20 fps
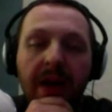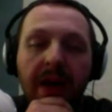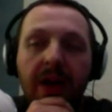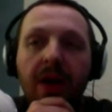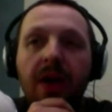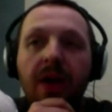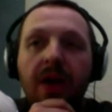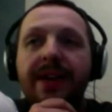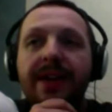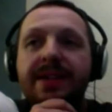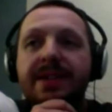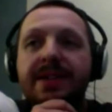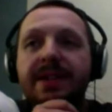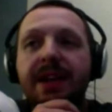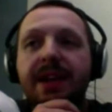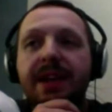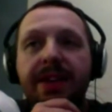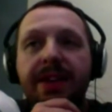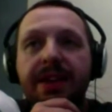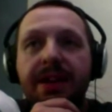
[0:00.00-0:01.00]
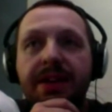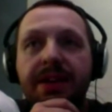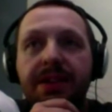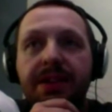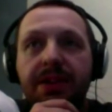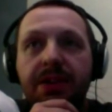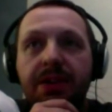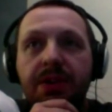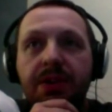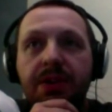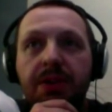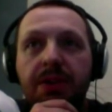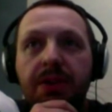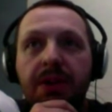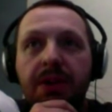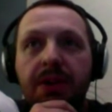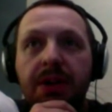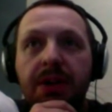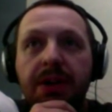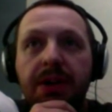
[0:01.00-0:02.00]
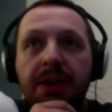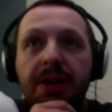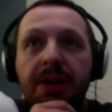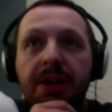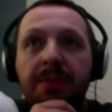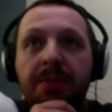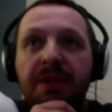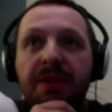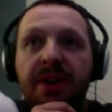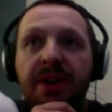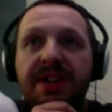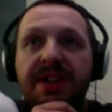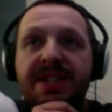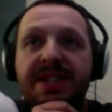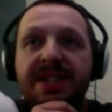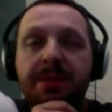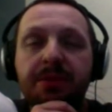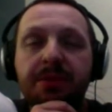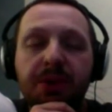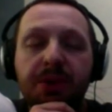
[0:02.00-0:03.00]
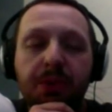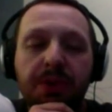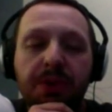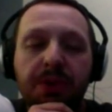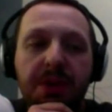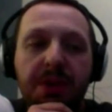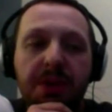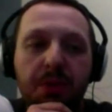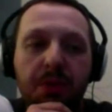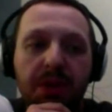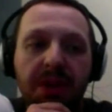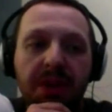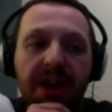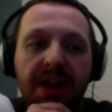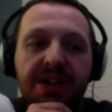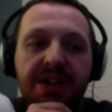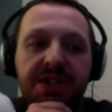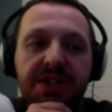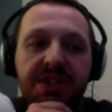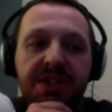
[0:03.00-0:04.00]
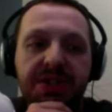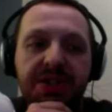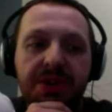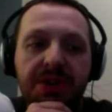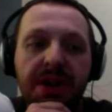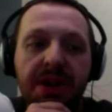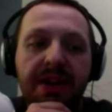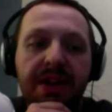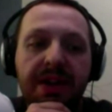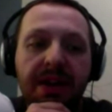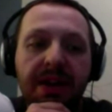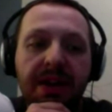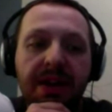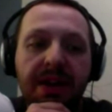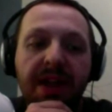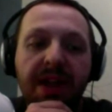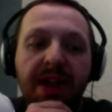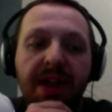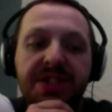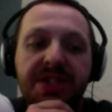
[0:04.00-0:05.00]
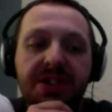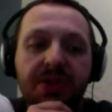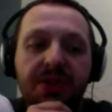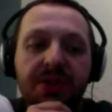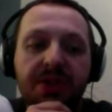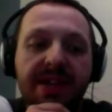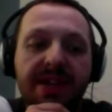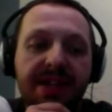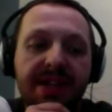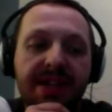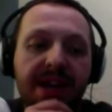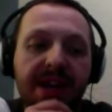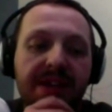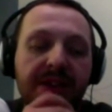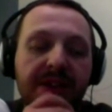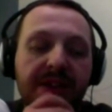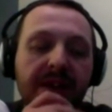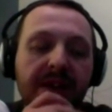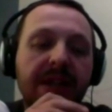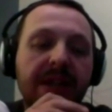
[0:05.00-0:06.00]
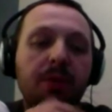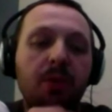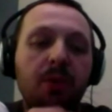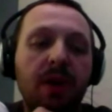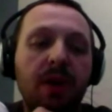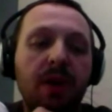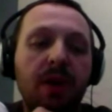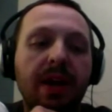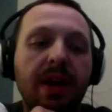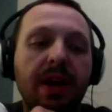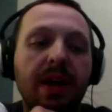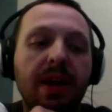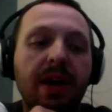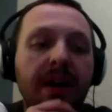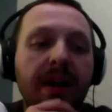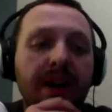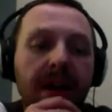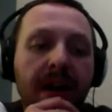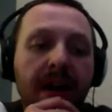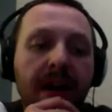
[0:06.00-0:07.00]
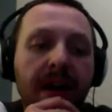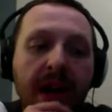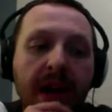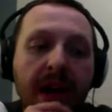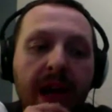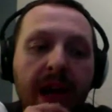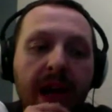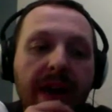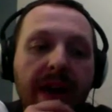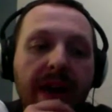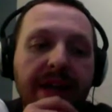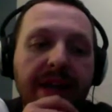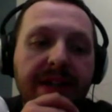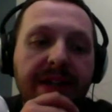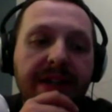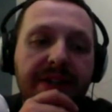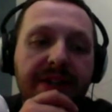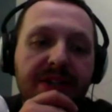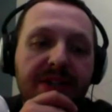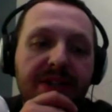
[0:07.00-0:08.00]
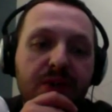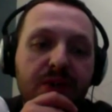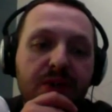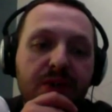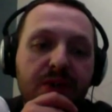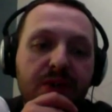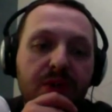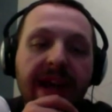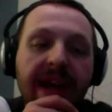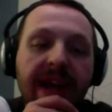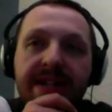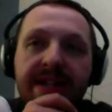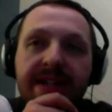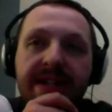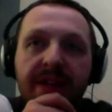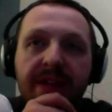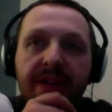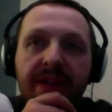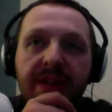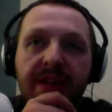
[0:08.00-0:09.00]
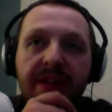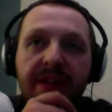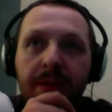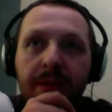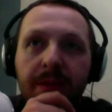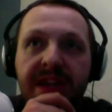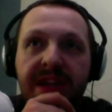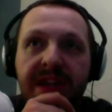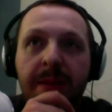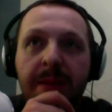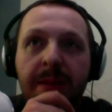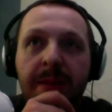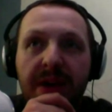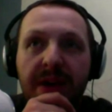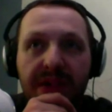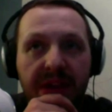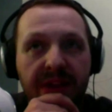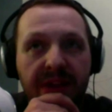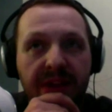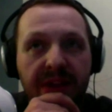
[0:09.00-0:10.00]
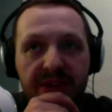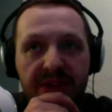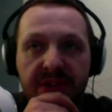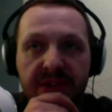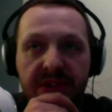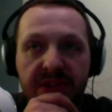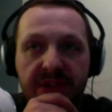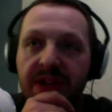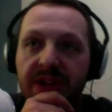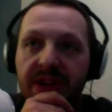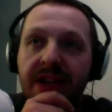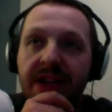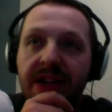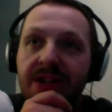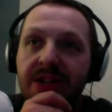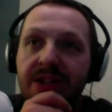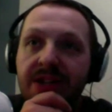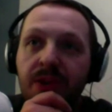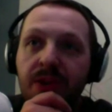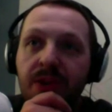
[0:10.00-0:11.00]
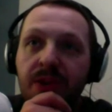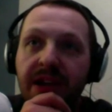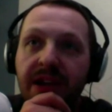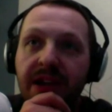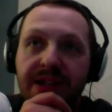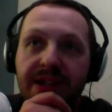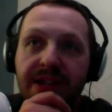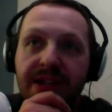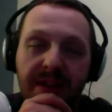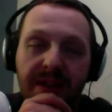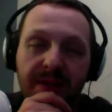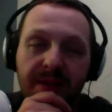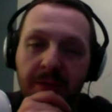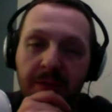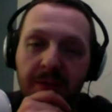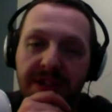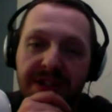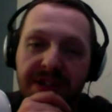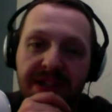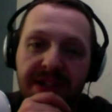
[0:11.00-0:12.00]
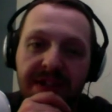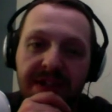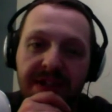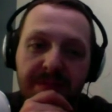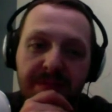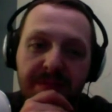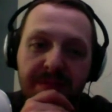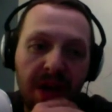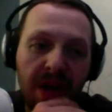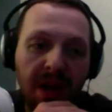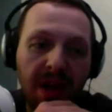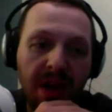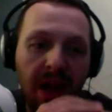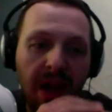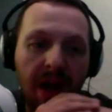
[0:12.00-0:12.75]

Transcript: all honesty, I think they're going to be very similar to where they were last year. Last year I said I thought they were a 82 to 87 win team. I think they're still an 82 to 87 win team.